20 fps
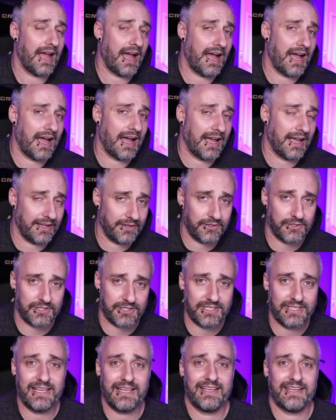I
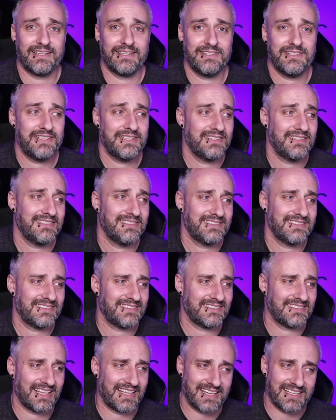understand,
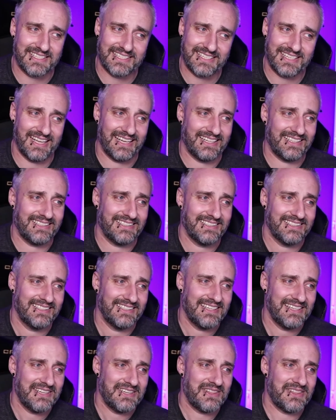like I said,
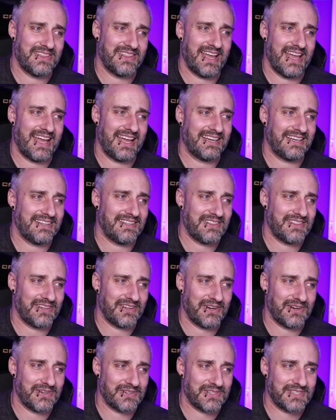that
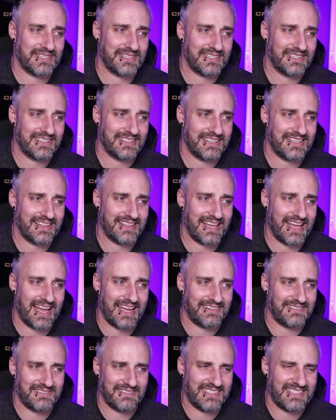there's
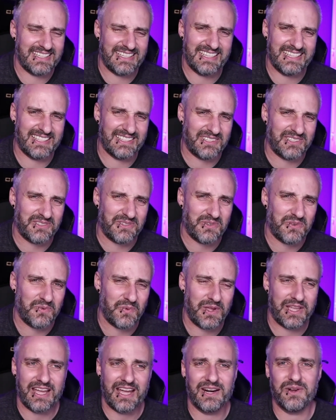that, you know,
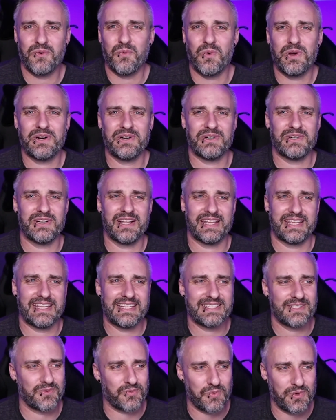we kind of wonder, like,
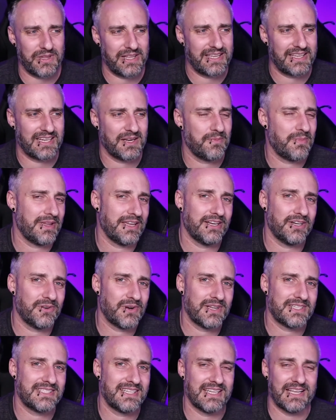is it really going to be
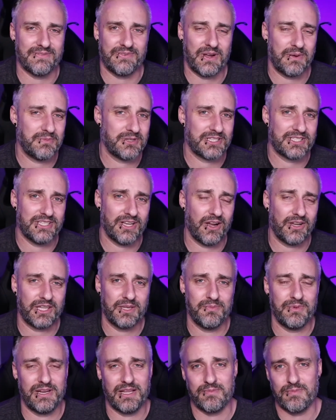interesting if I'm just
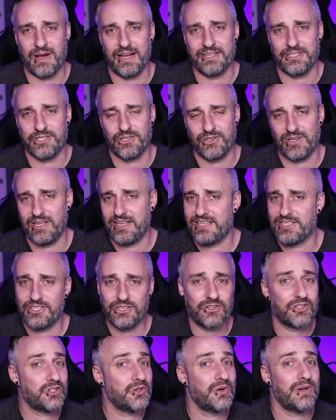documenting my journey? Because
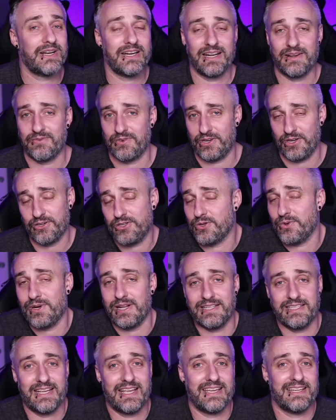you're doing
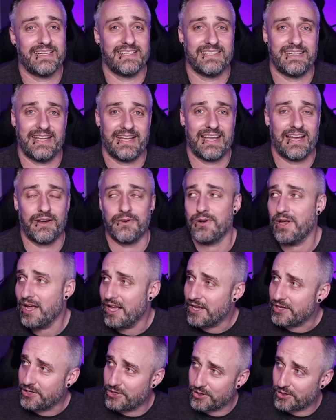it day in and day out.
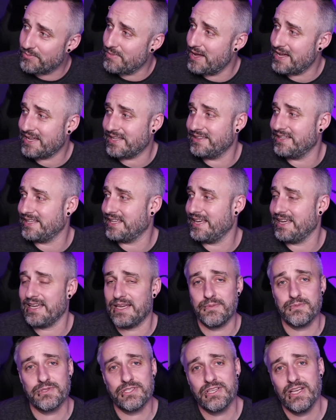You're making the
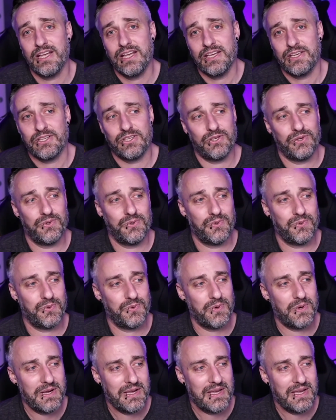games. You